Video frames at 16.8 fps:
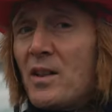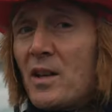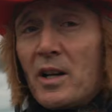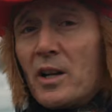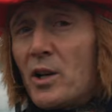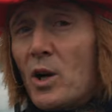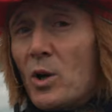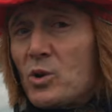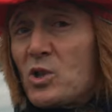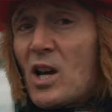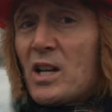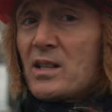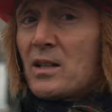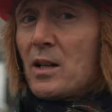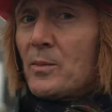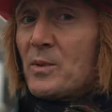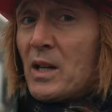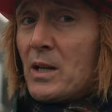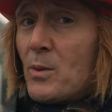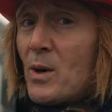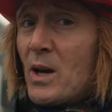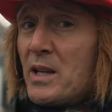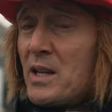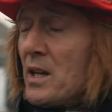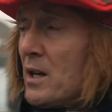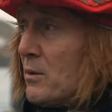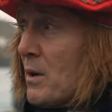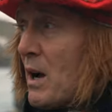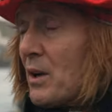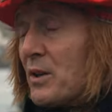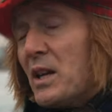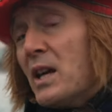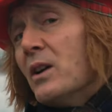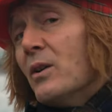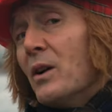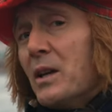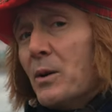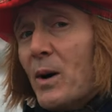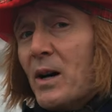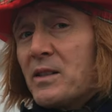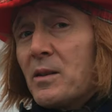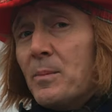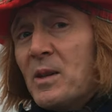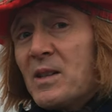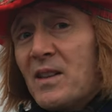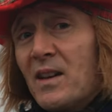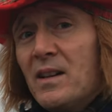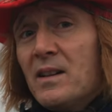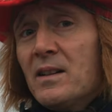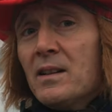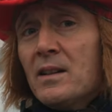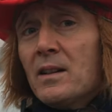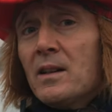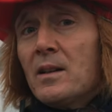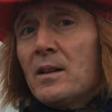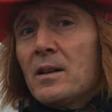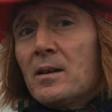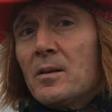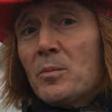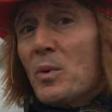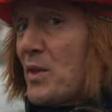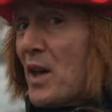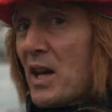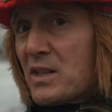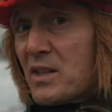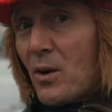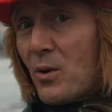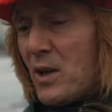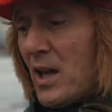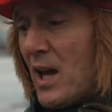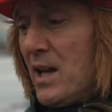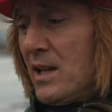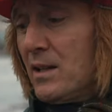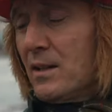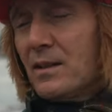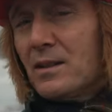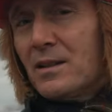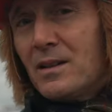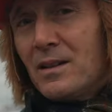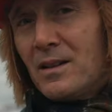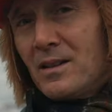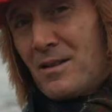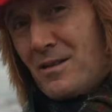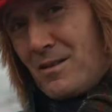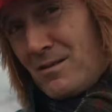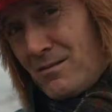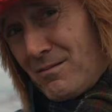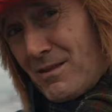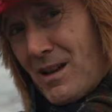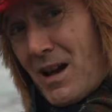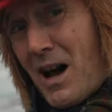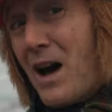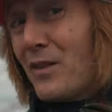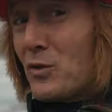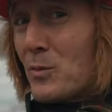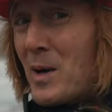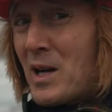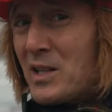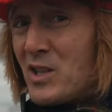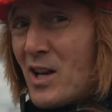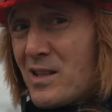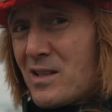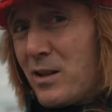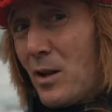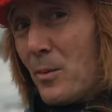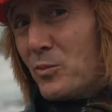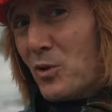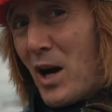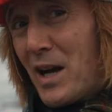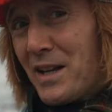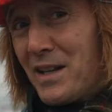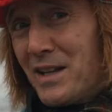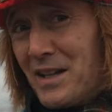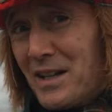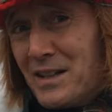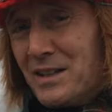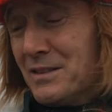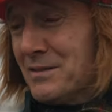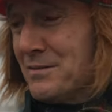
there are no jazz clubs anywhere near around here anywhere to be seen, but that's okay. I've got my jazz club right here.